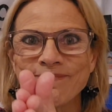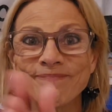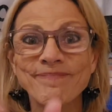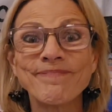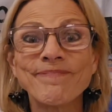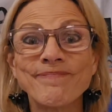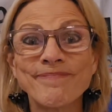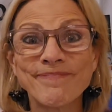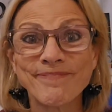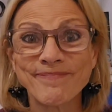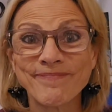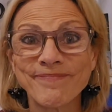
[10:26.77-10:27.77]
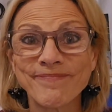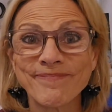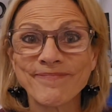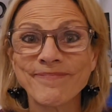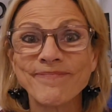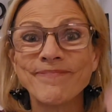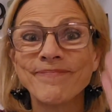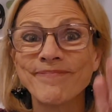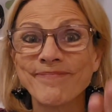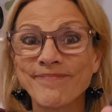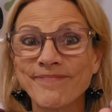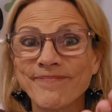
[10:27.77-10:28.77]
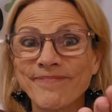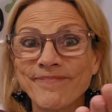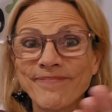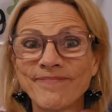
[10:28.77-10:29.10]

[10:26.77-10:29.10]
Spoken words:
[no speech]